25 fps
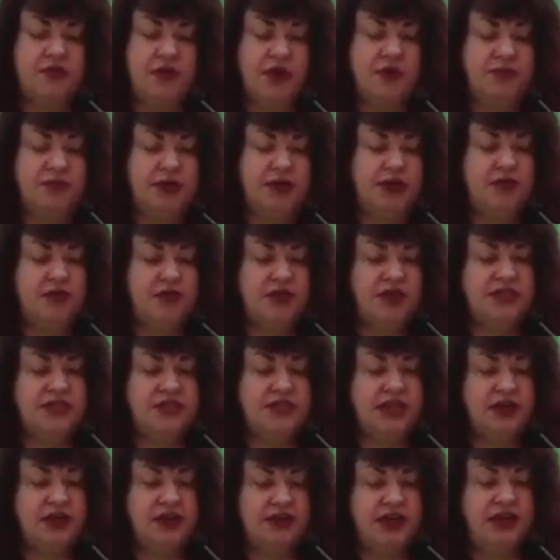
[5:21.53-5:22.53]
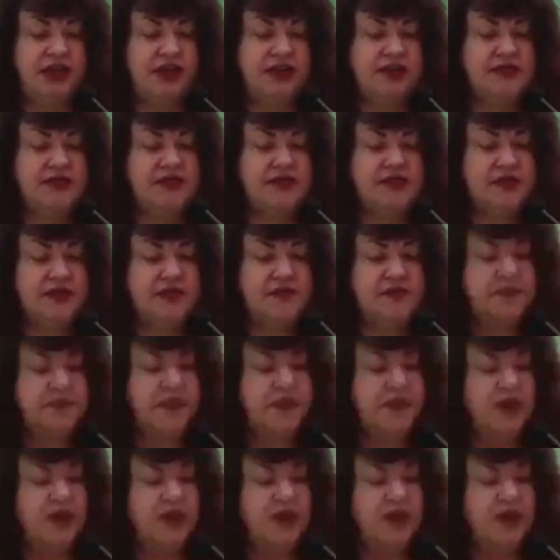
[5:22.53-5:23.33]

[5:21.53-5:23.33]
grumpy Unitarians